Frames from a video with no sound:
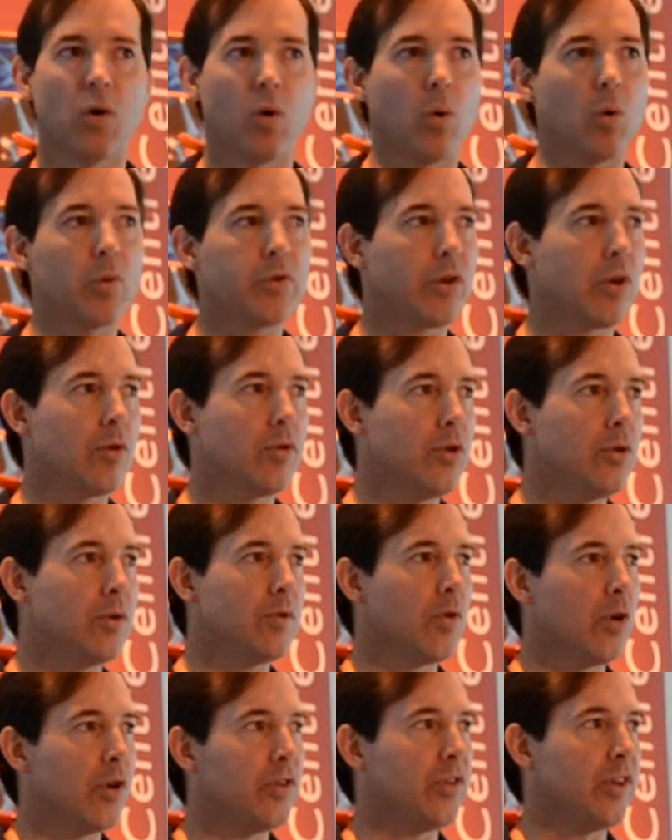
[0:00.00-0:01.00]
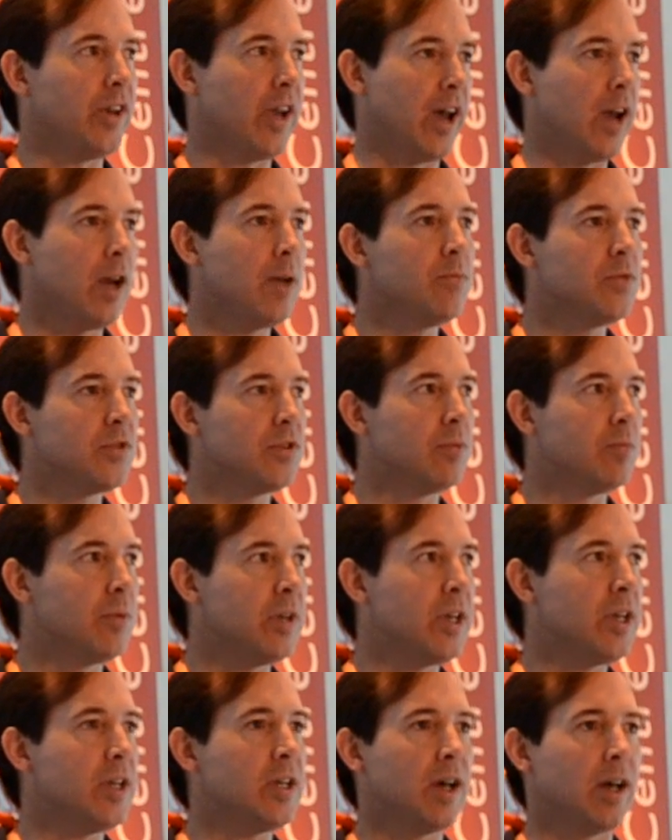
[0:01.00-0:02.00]
Also, the university aims to
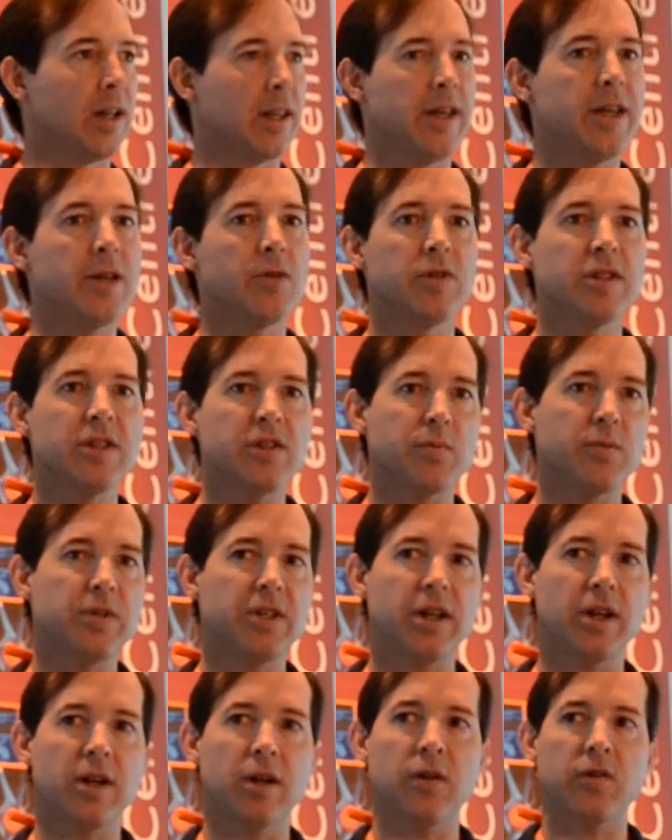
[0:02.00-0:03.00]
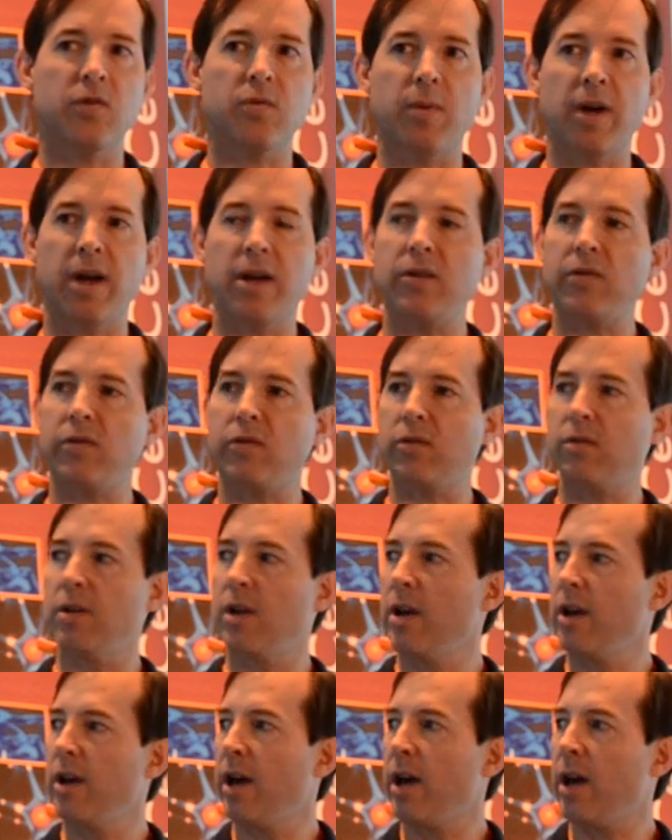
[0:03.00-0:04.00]
be a leader in this particular space.
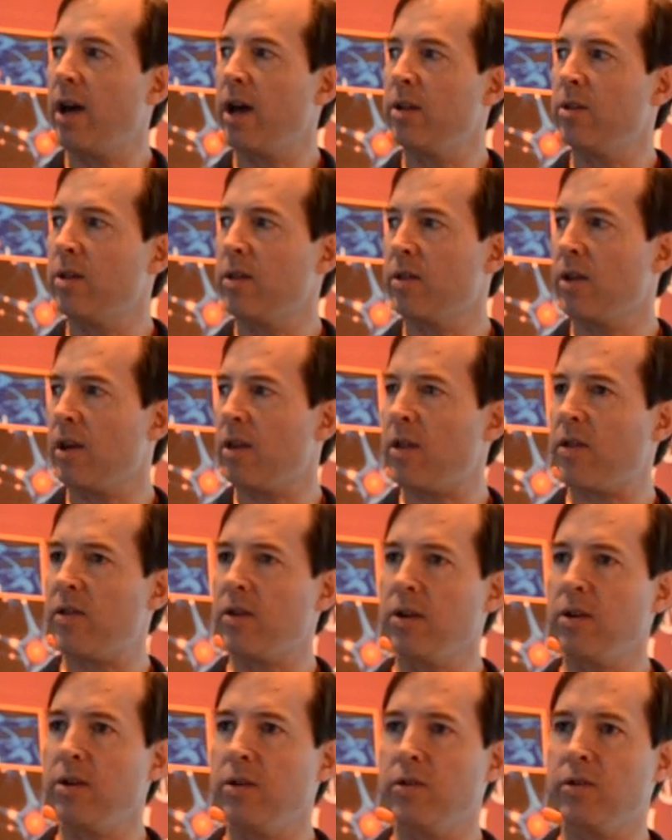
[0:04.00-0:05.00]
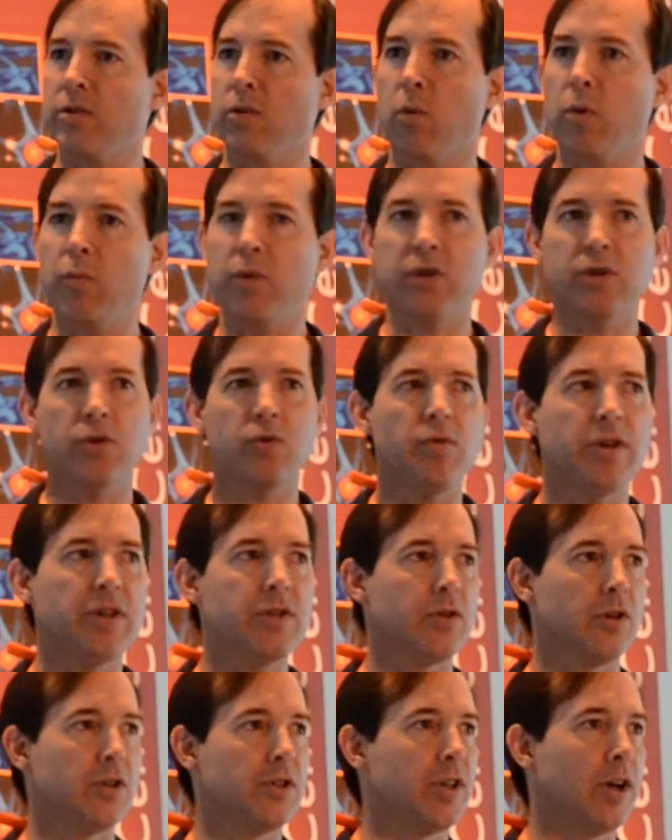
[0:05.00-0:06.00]
And the other thing is that when we do
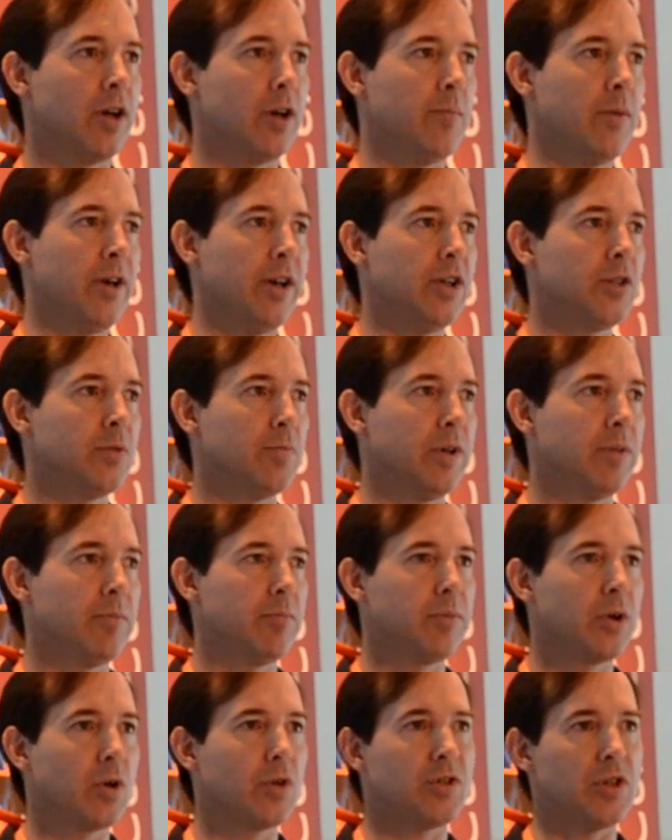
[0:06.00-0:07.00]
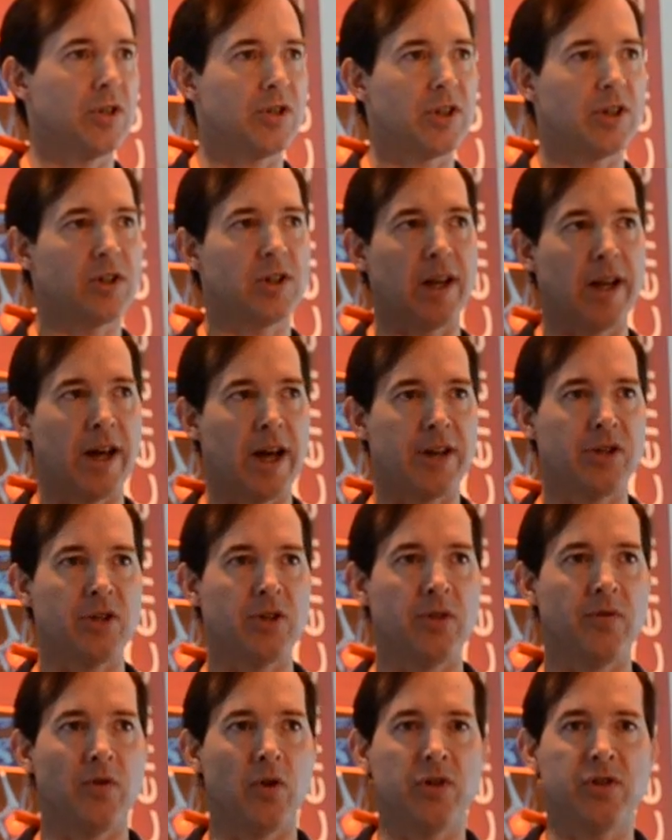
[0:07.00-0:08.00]
research data management, because it's such a large
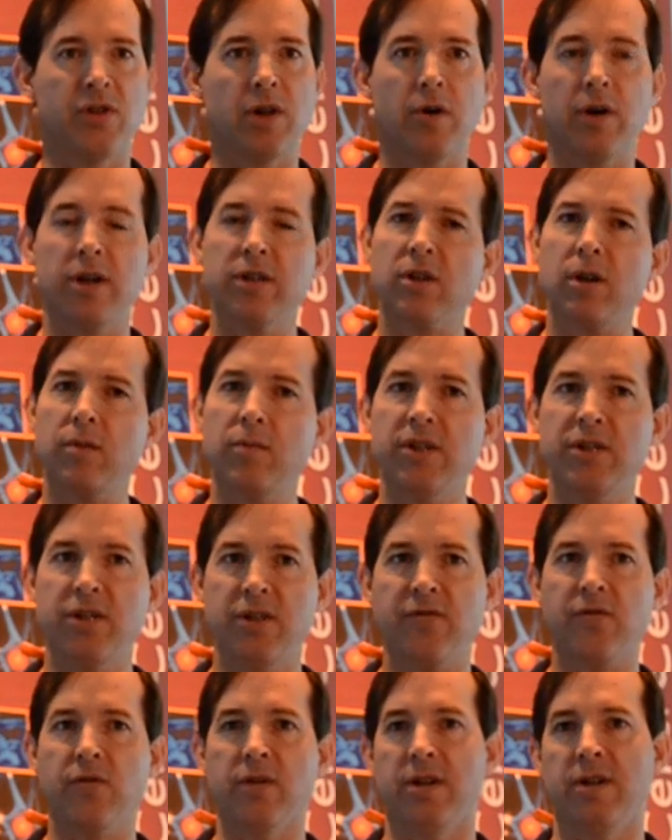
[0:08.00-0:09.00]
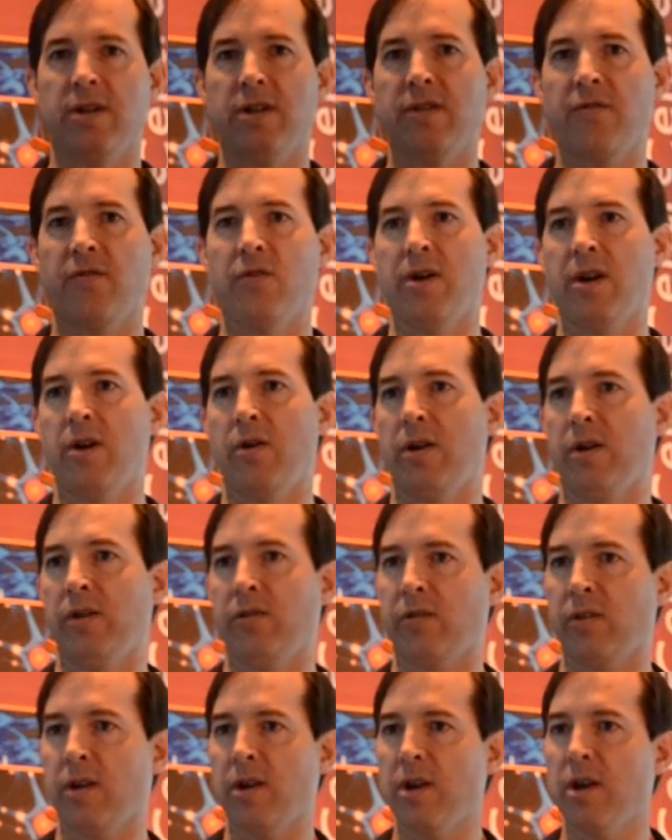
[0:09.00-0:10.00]
and diverse area, it's going to be different in different
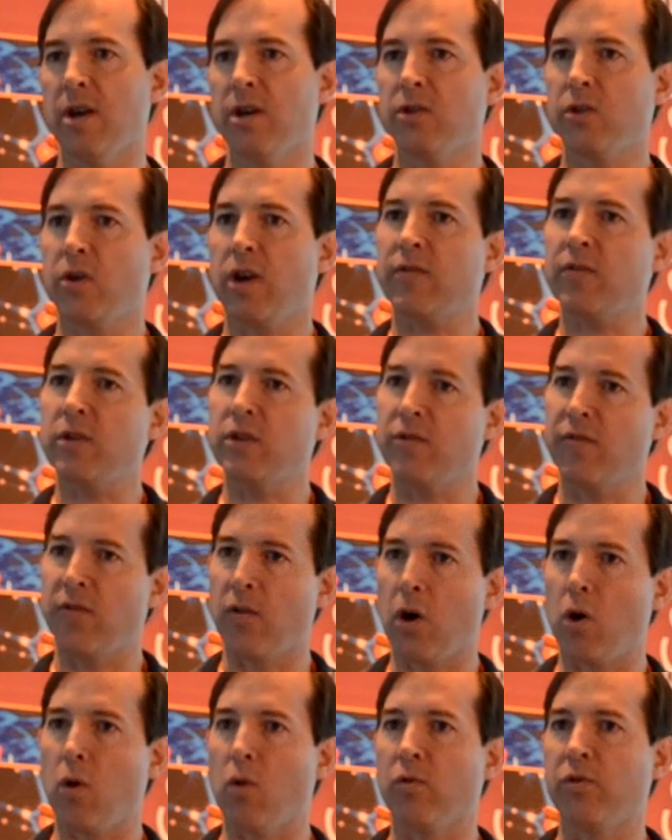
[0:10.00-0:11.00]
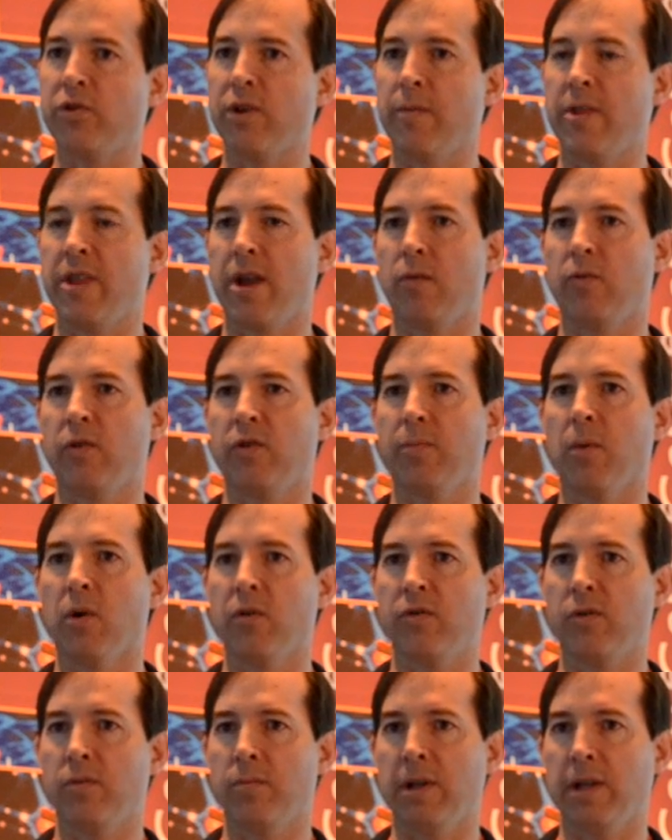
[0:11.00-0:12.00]
areas. So you have to devolve some of that
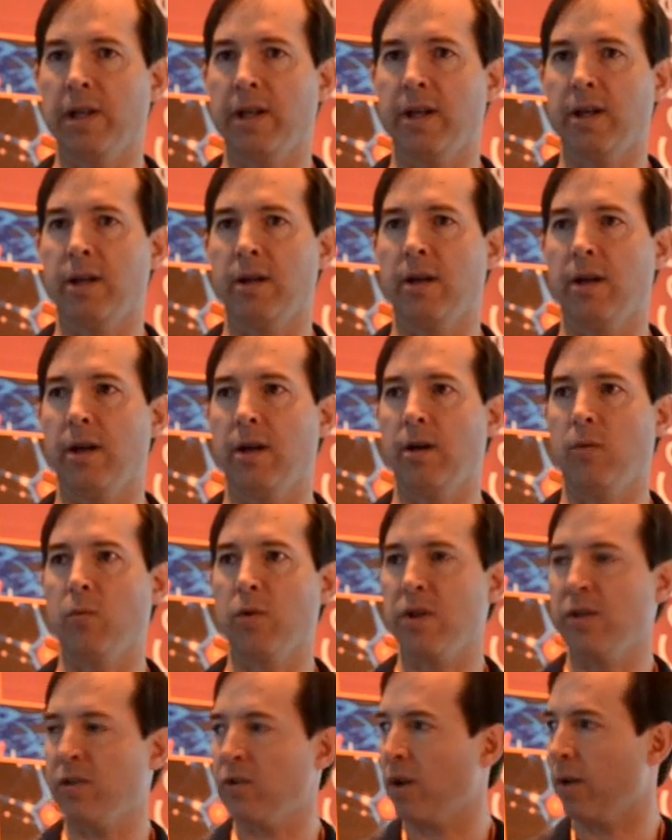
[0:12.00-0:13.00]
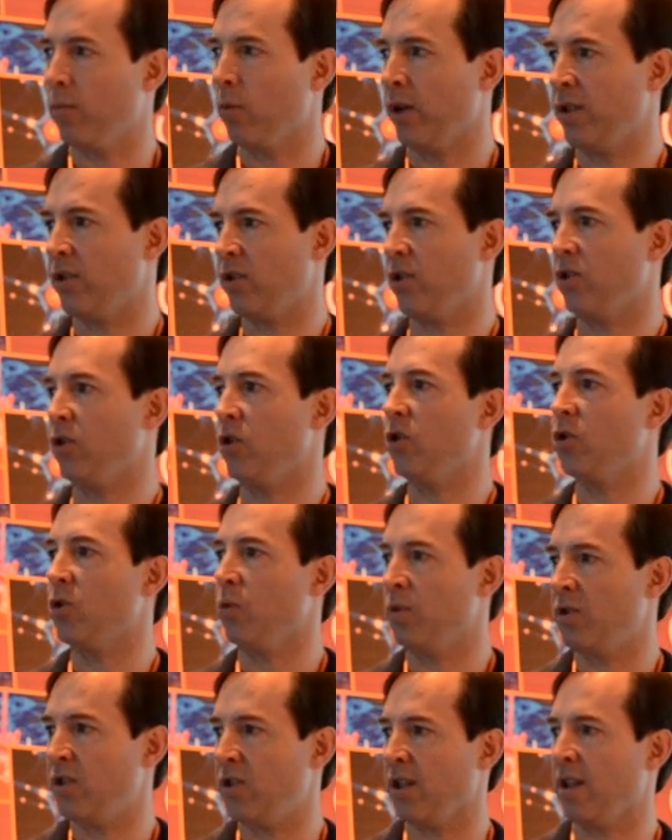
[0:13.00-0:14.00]
responsibility. And within inside my
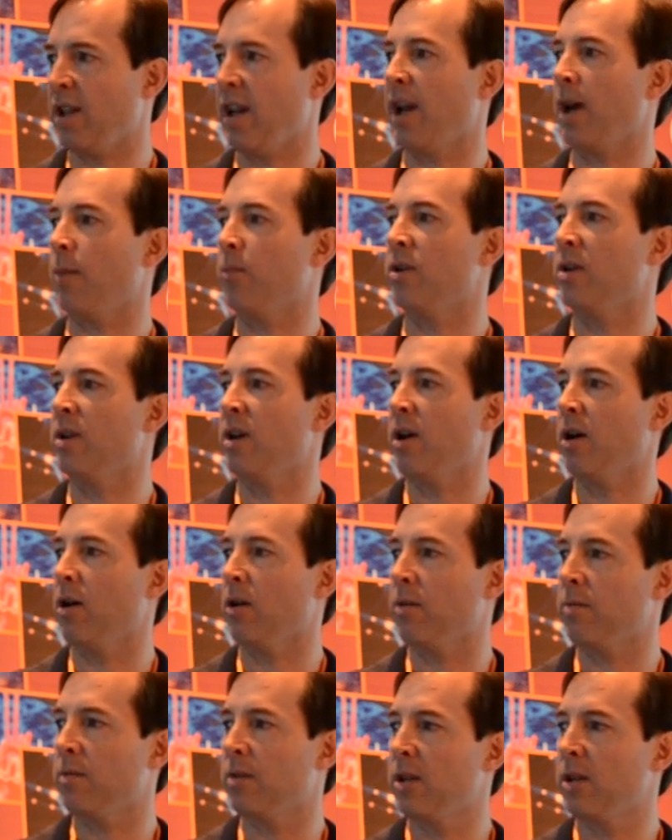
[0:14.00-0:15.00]
institution, we're seeing that happen now.